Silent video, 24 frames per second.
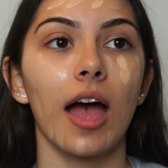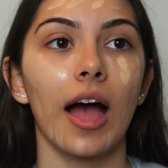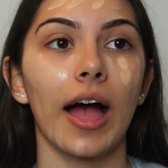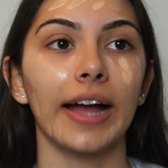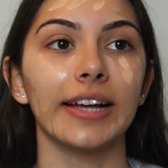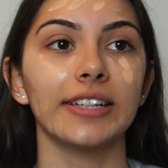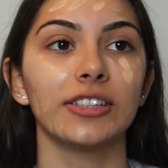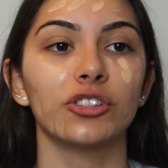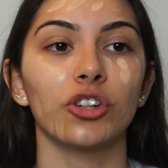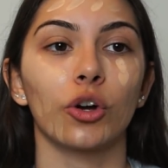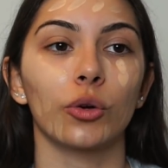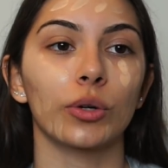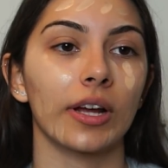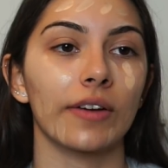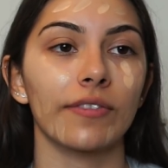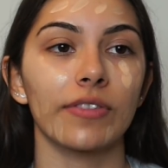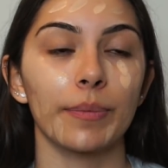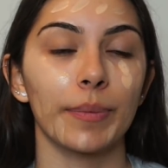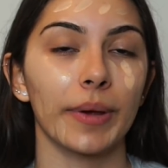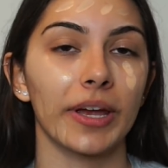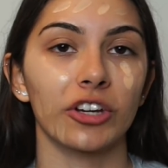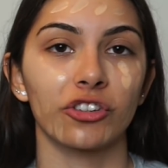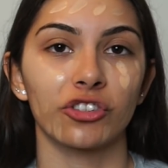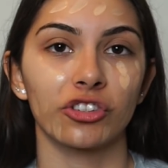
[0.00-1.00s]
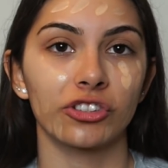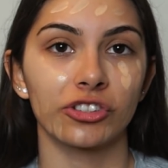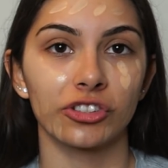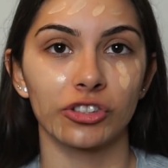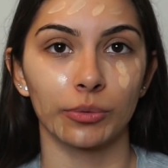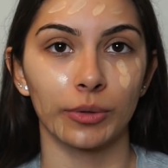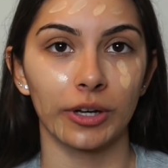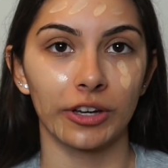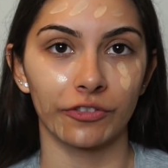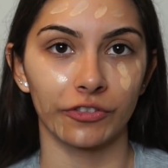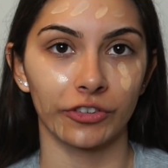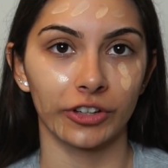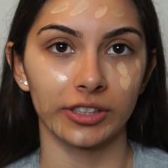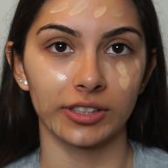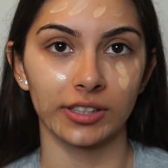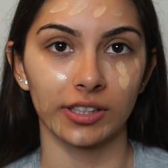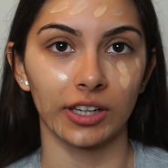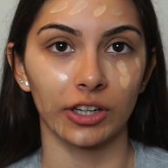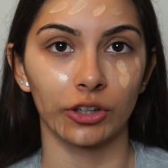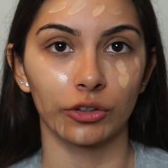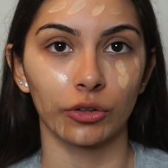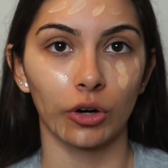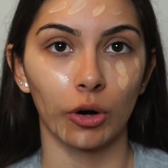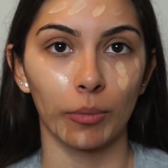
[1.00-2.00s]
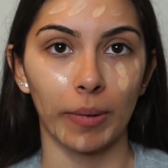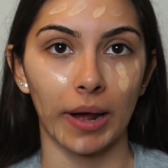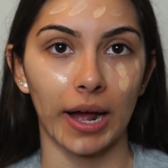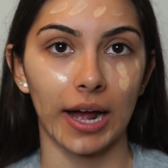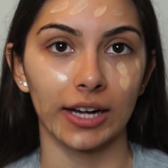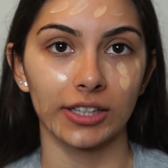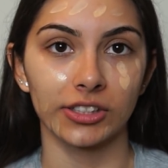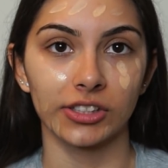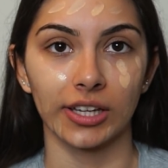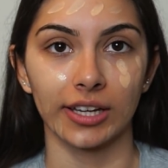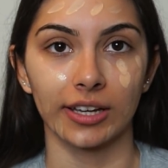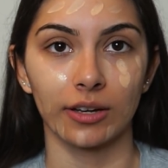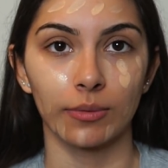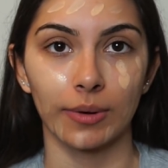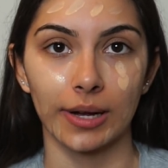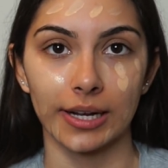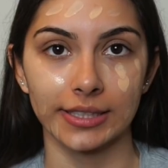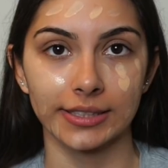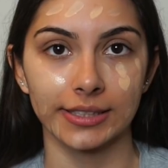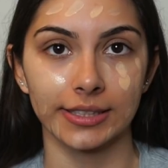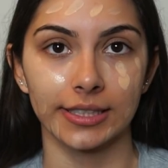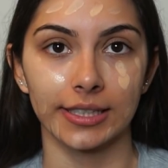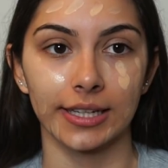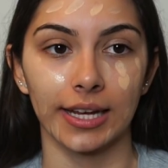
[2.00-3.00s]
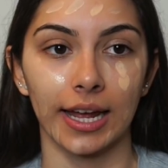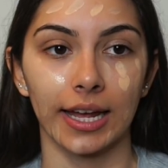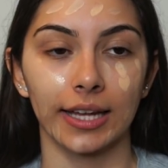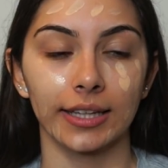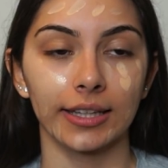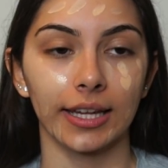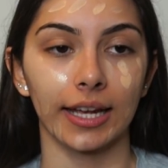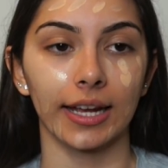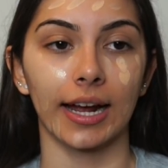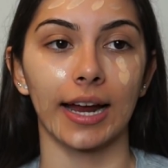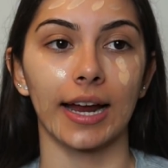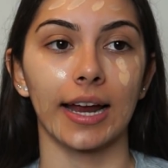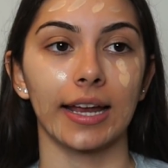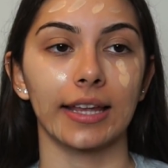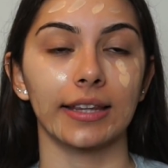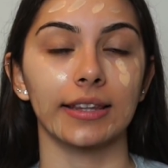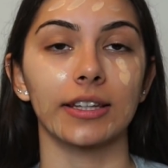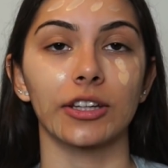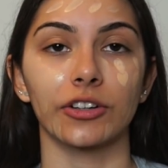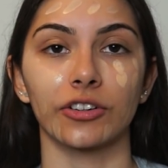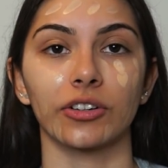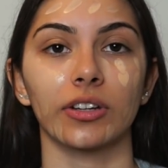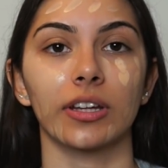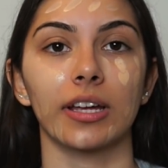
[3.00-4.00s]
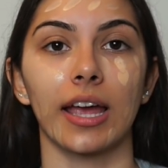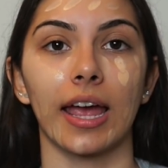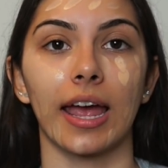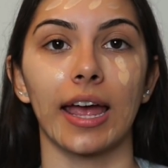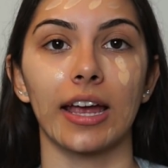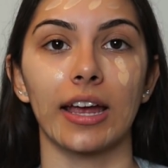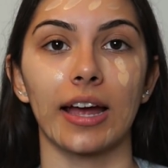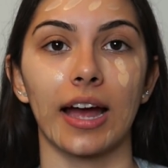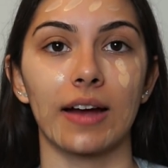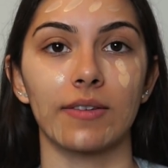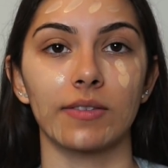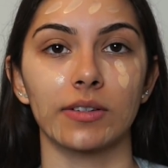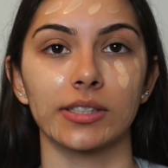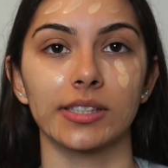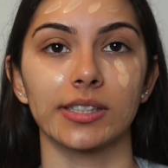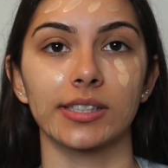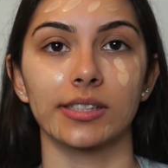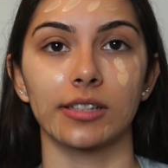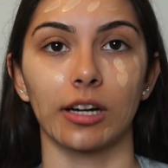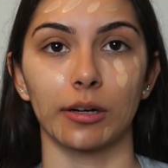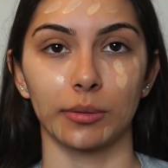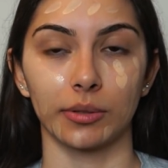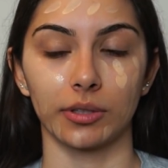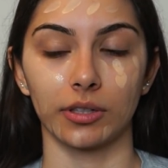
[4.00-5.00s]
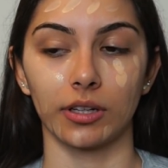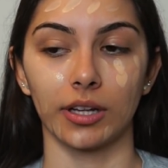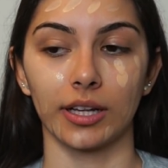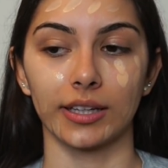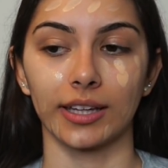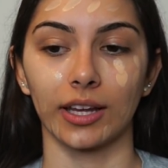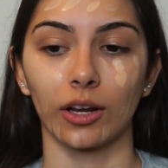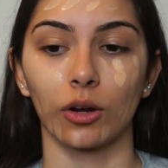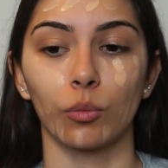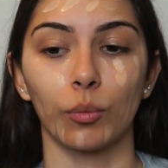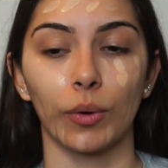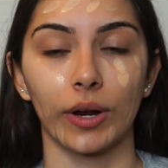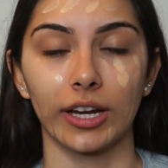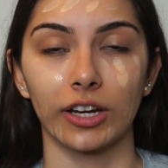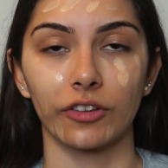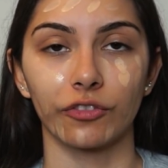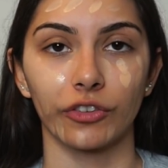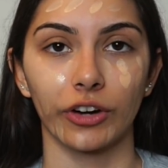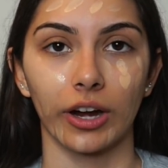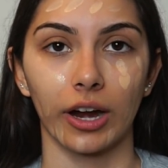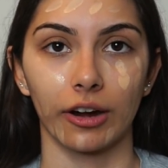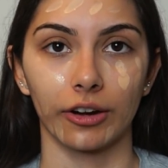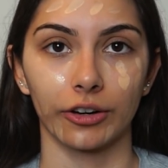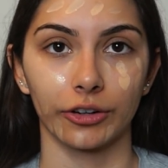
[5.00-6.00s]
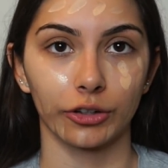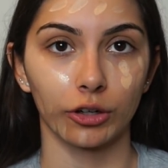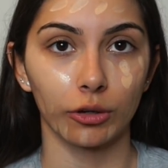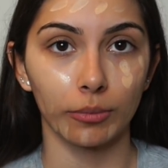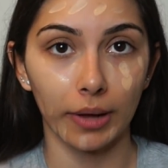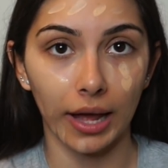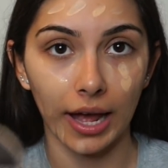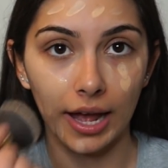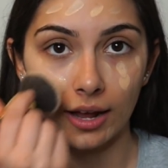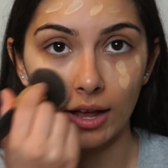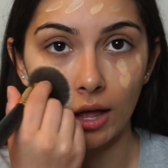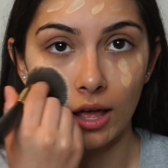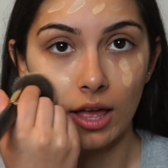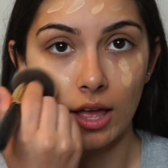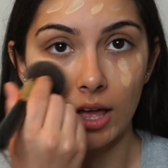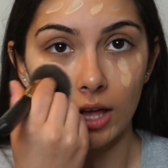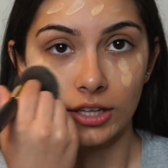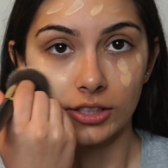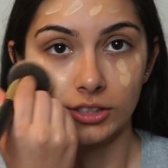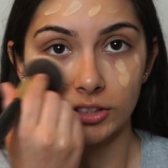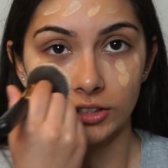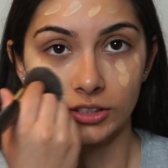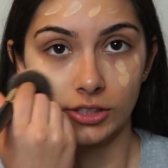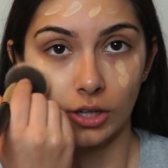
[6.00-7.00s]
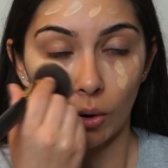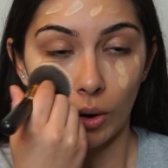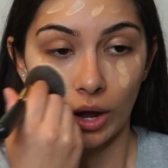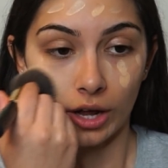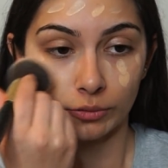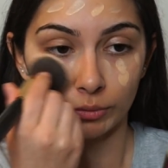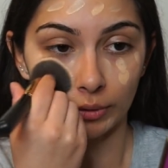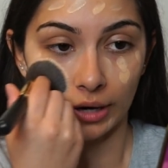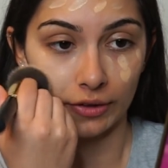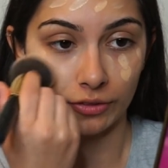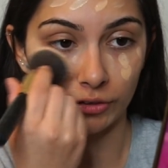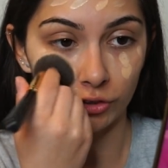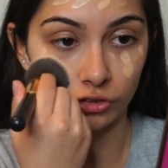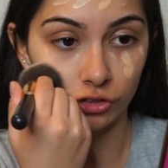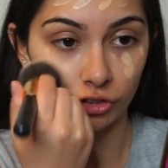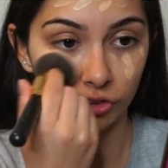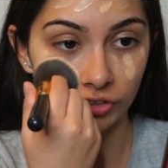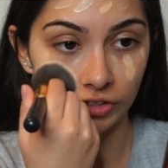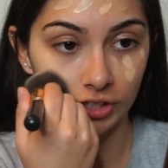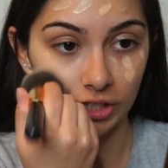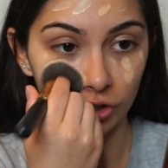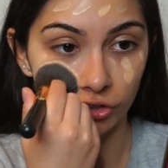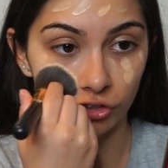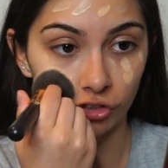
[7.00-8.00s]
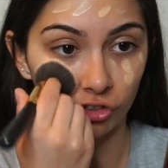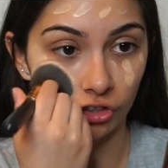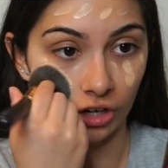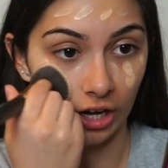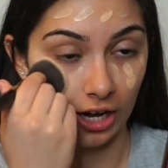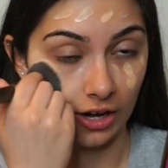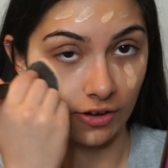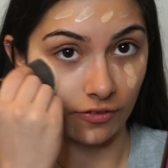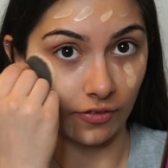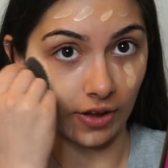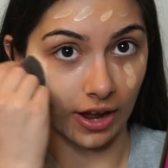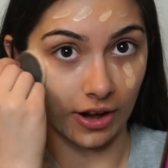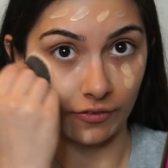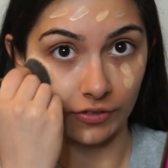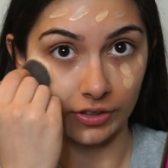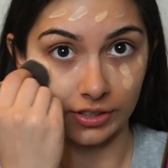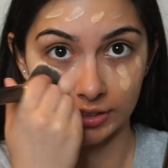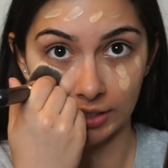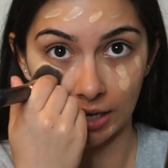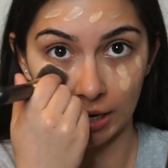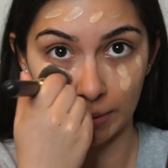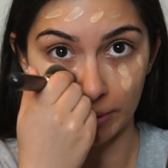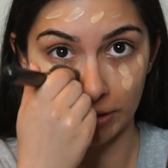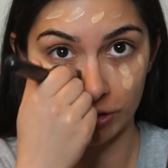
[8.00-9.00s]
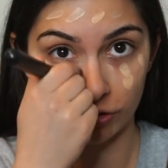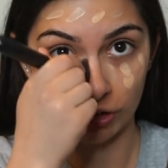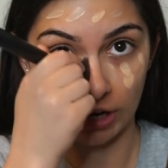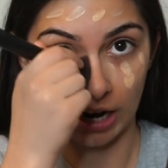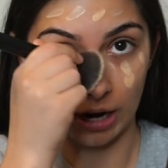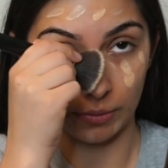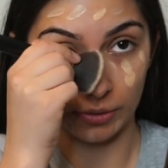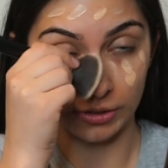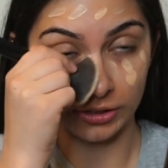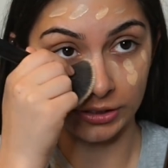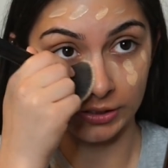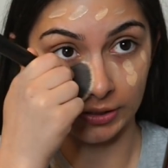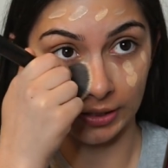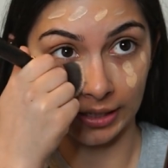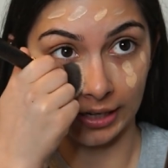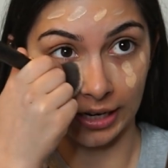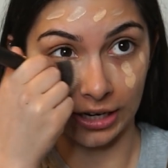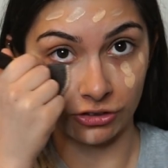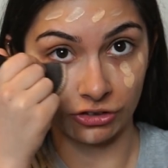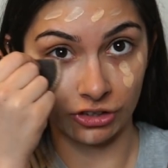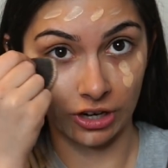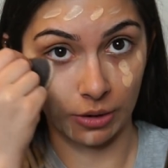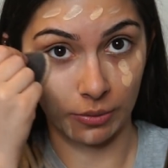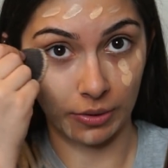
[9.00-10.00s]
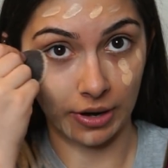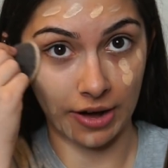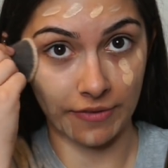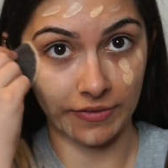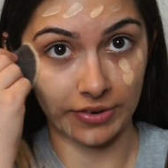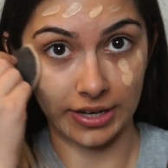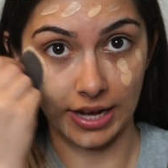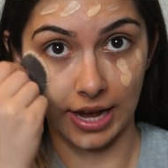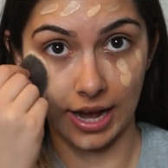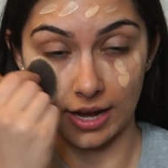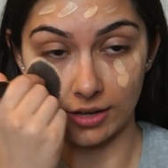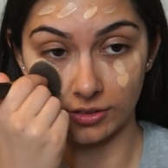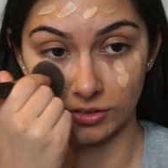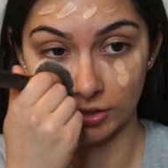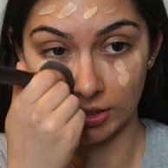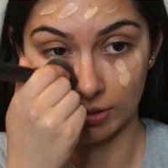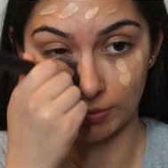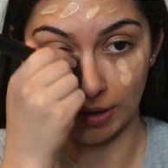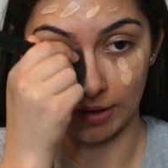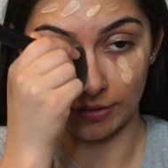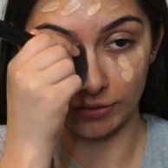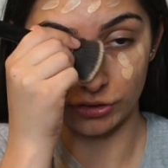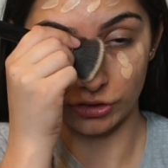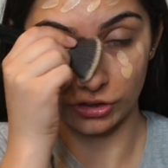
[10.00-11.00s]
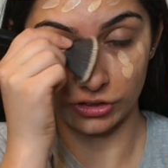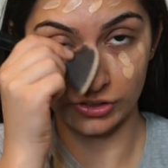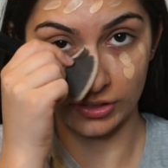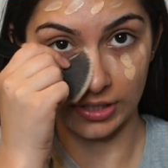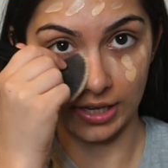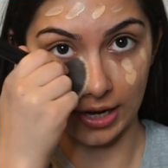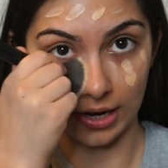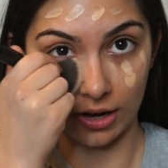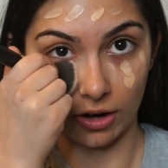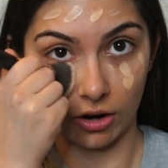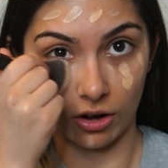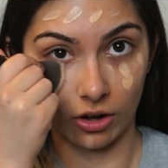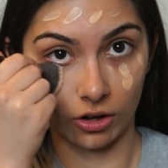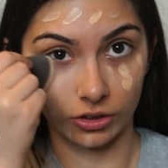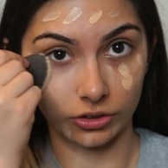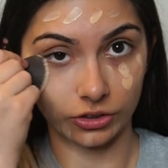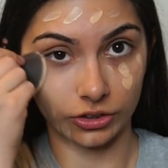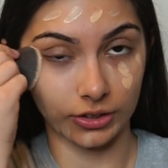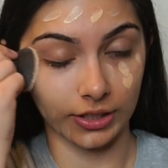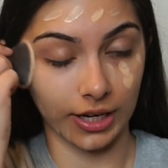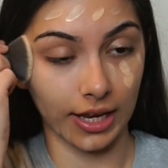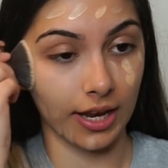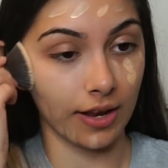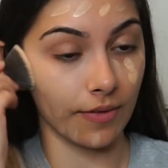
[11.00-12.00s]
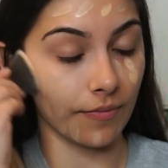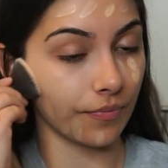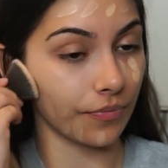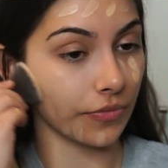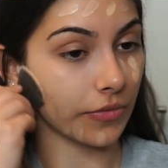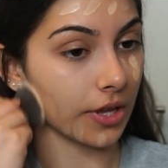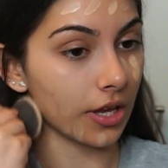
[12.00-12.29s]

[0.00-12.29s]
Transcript: I don't have the patience to wait for it to like grow back so I can wax it again like I literally hate having stubble and like waiting for hair to grow back so I'd rather just like shave every time I shower so like I shower every day so I'd rather just like alternate